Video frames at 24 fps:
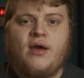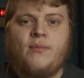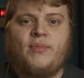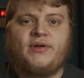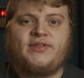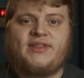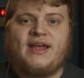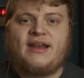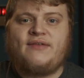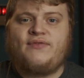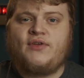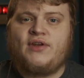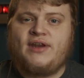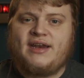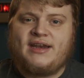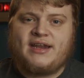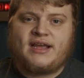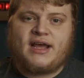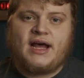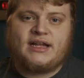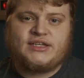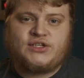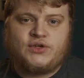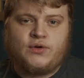But then if you need
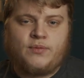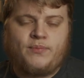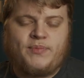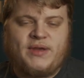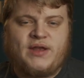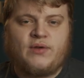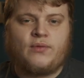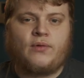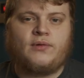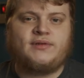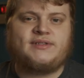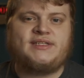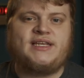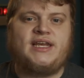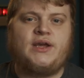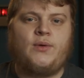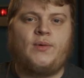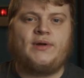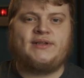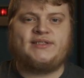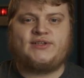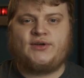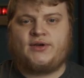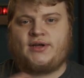to cut to a B-roll
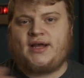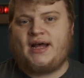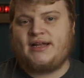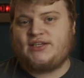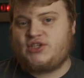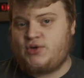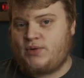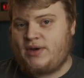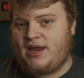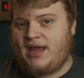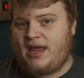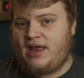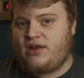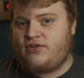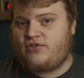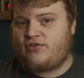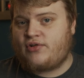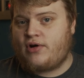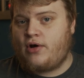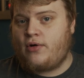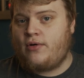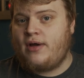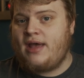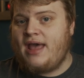sequence or cut to an
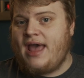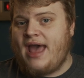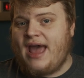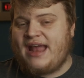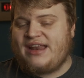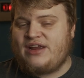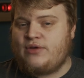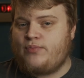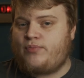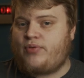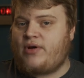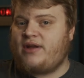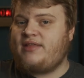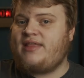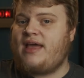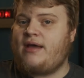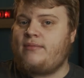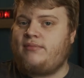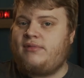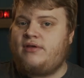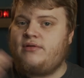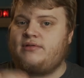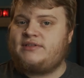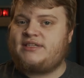intro and you bring
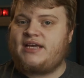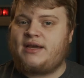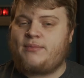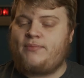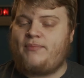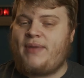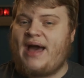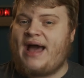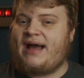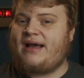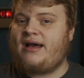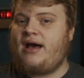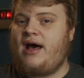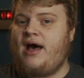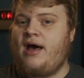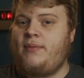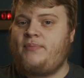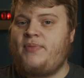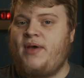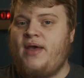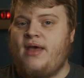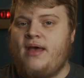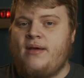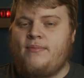that music back
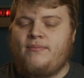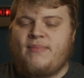up,